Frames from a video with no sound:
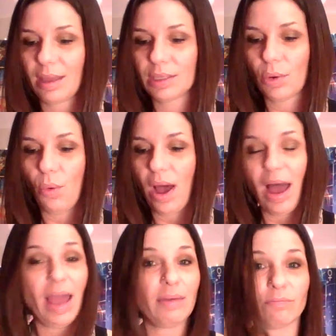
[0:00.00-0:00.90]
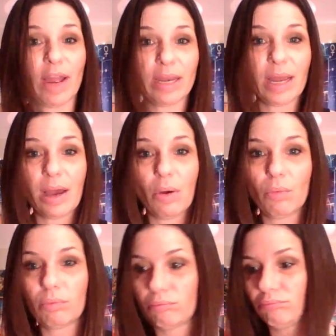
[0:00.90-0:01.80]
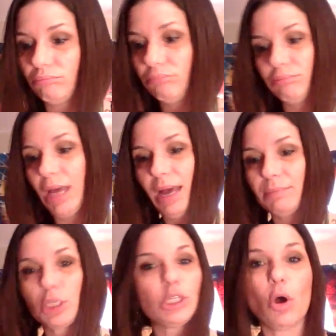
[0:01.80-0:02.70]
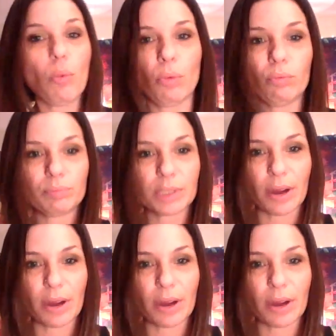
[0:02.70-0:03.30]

So right now, I'm so